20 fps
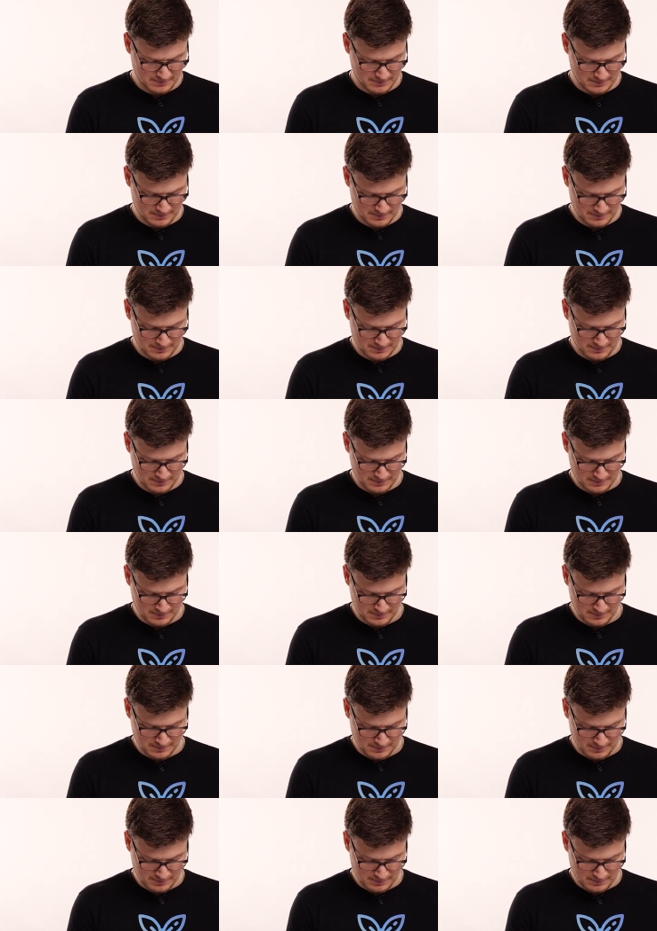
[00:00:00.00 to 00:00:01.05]

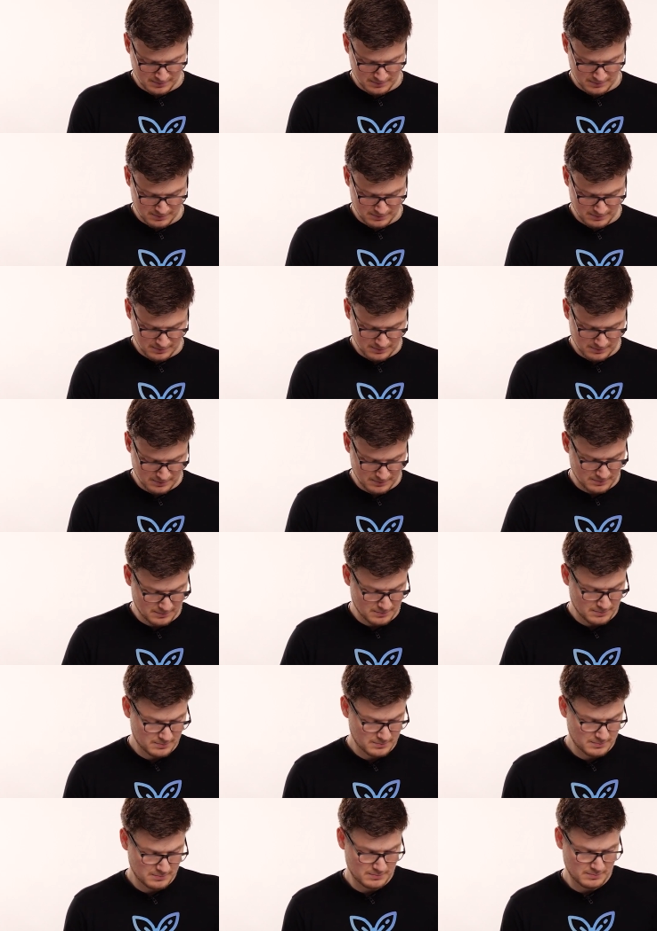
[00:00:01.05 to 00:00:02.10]

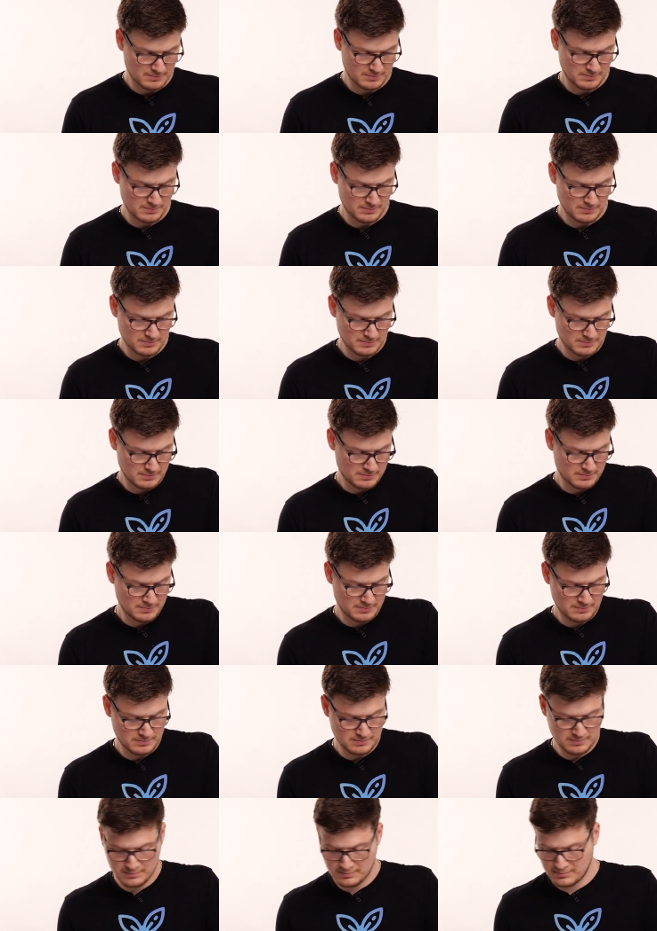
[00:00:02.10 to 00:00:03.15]

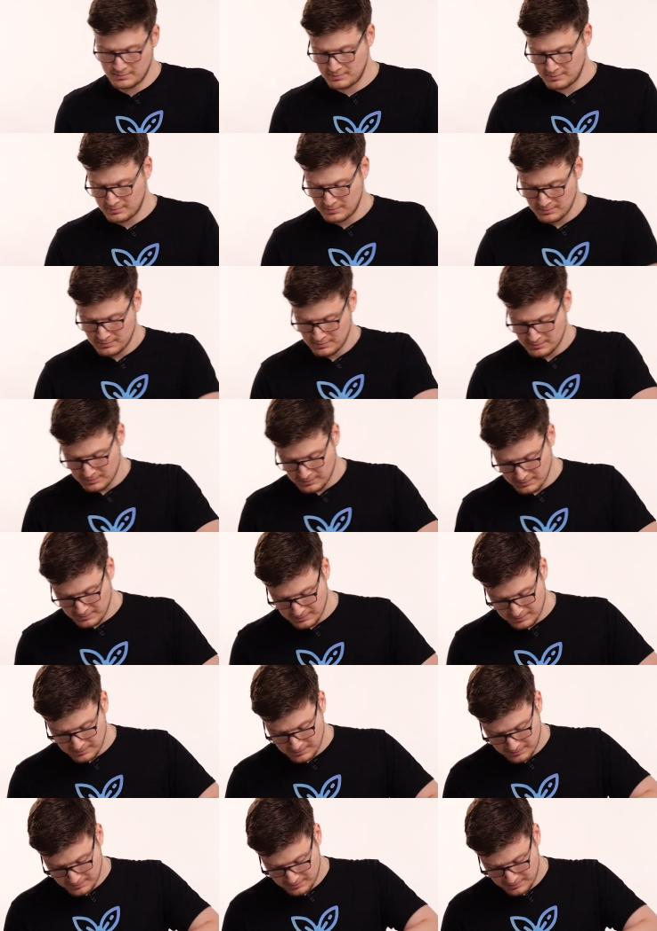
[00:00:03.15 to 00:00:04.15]
(silence)